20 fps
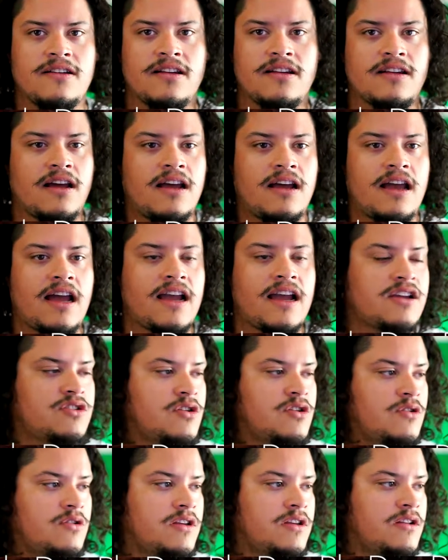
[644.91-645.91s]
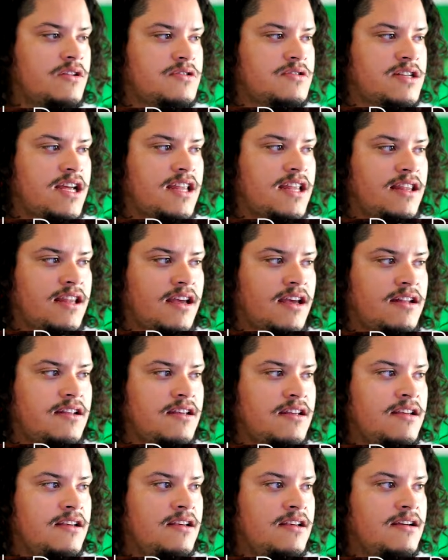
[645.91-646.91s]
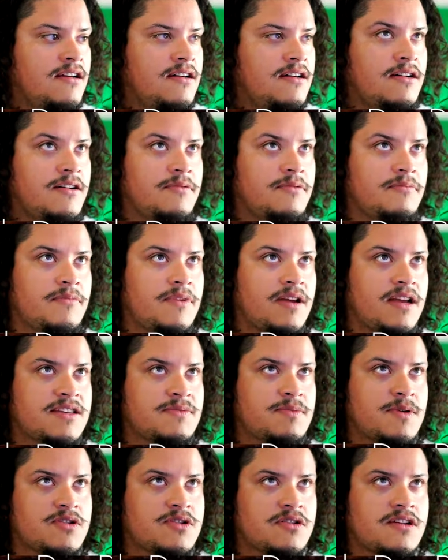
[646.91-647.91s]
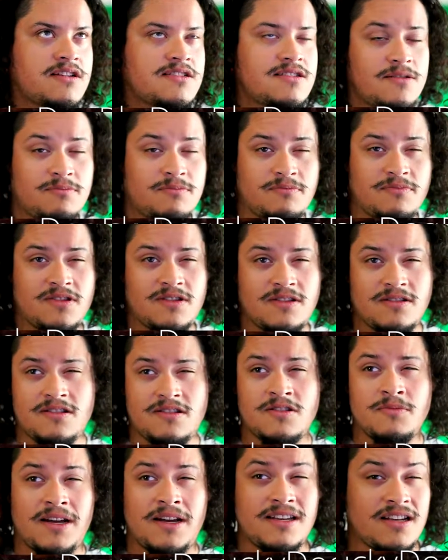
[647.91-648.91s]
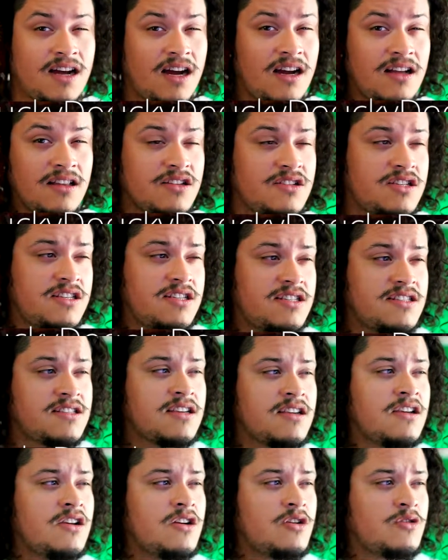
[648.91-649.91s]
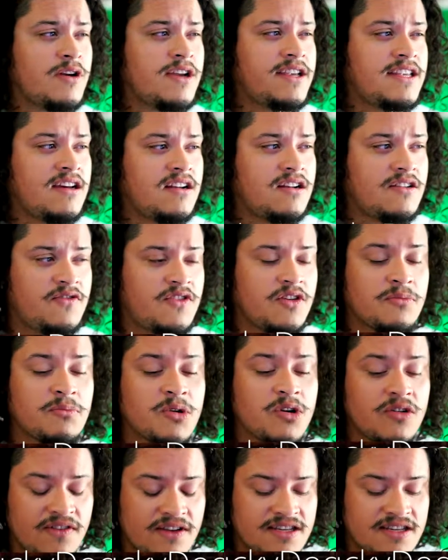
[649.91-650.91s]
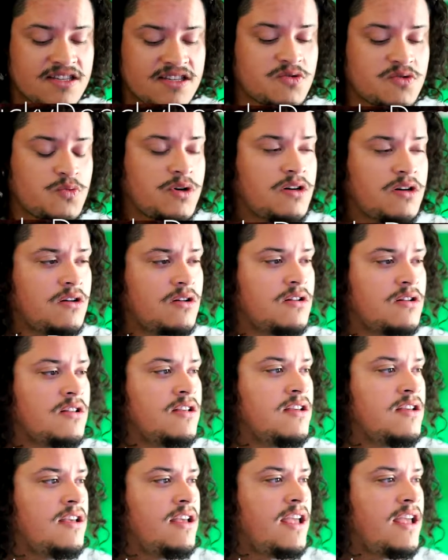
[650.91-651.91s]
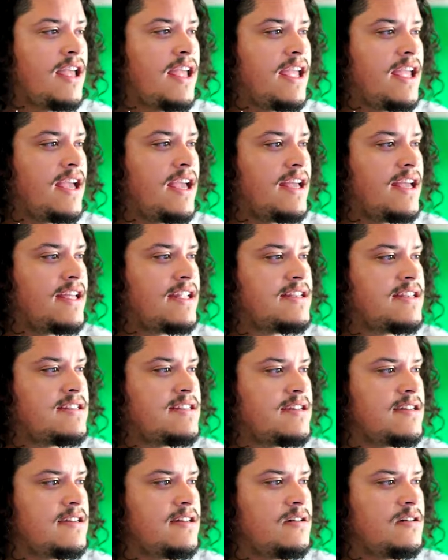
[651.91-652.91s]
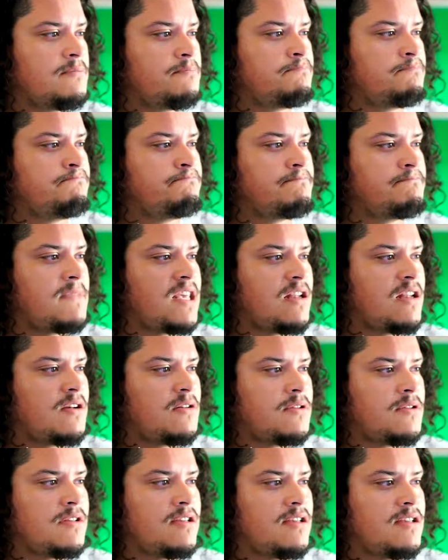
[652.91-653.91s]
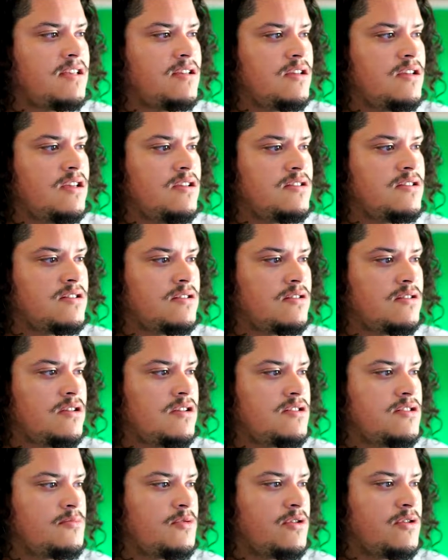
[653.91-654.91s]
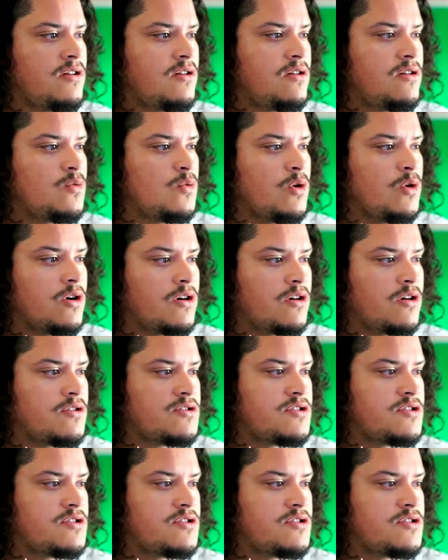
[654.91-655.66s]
And I could totally understand that, especially because to my knowledge, he's cranked out a few movies as well. And, he's a pretty hard worker.